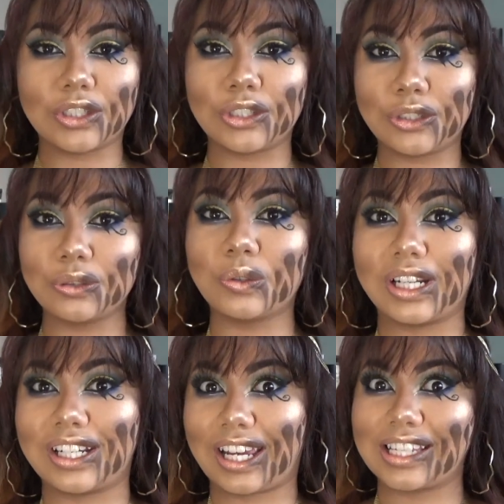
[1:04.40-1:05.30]
to do a
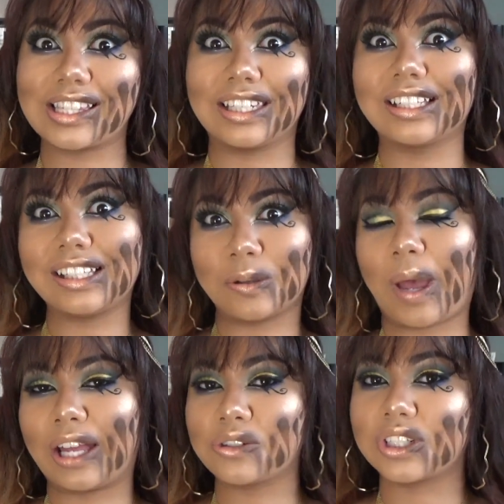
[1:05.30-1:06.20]
nice like
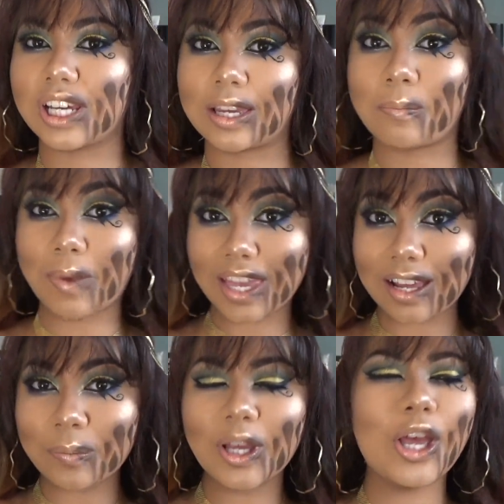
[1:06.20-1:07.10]
Cleopatra type
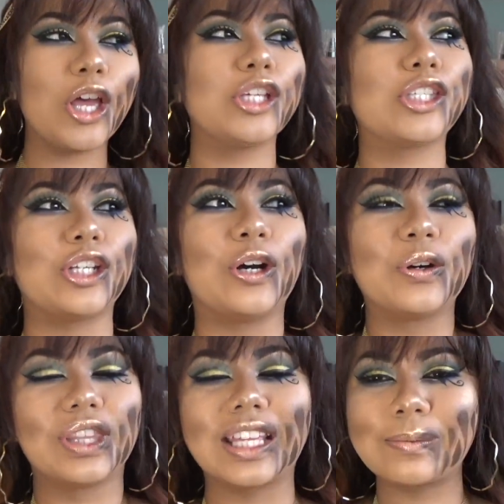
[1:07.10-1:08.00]
makeup,
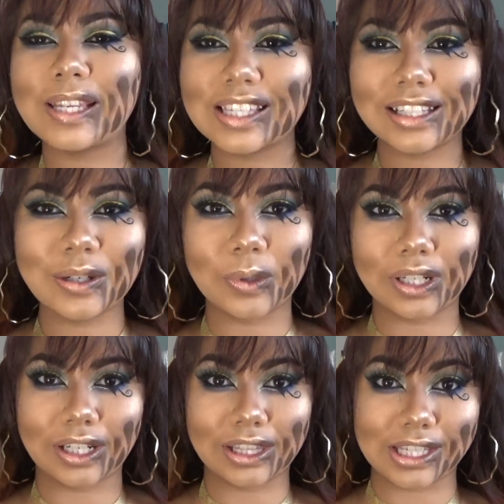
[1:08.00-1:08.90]
so that's basically what
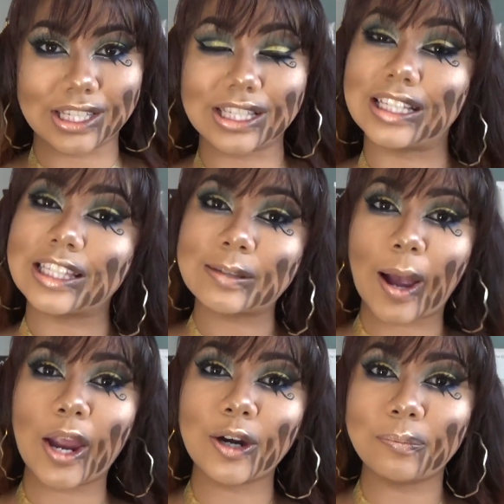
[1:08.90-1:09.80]
this is
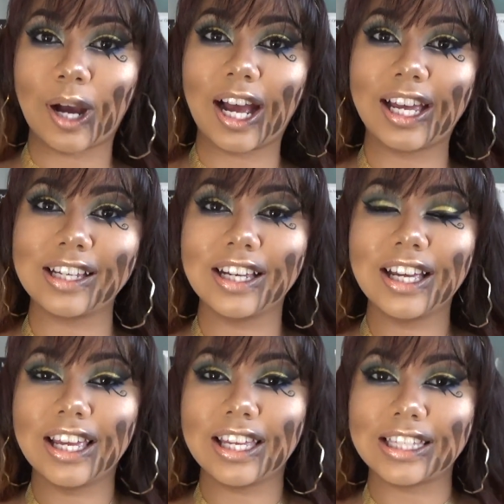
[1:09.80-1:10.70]
inspired by.
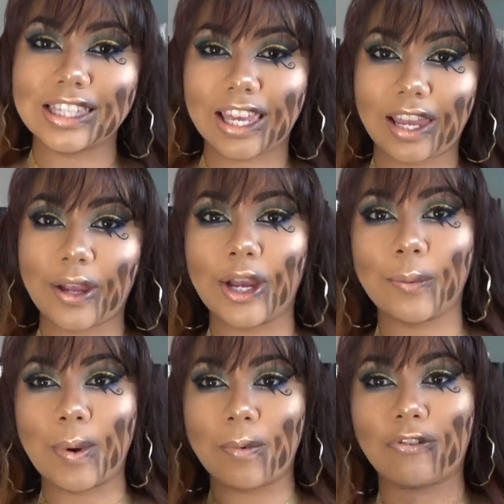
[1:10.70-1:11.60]
It's a
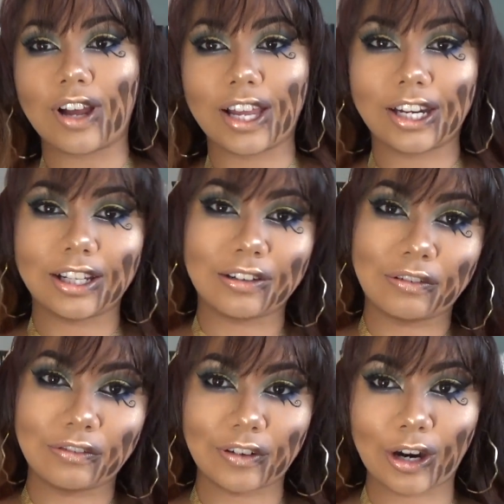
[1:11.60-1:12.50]
mummified
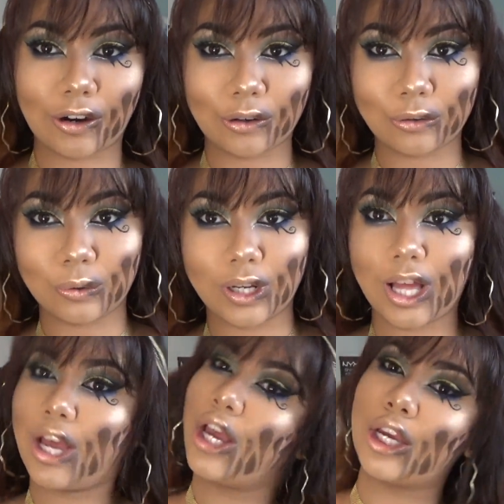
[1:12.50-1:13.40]
pharaoh
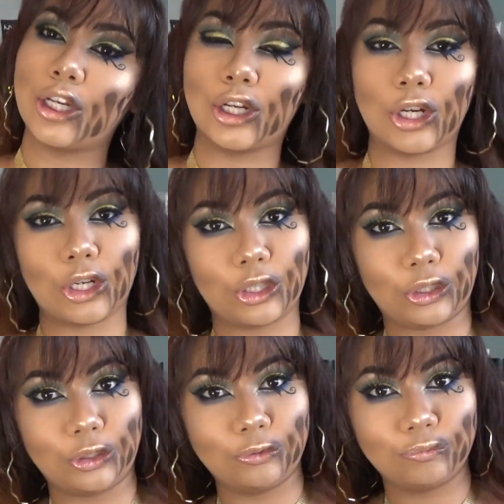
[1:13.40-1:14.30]

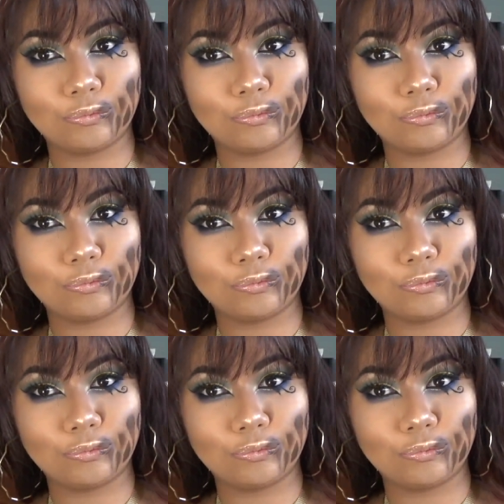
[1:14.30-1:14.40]
girl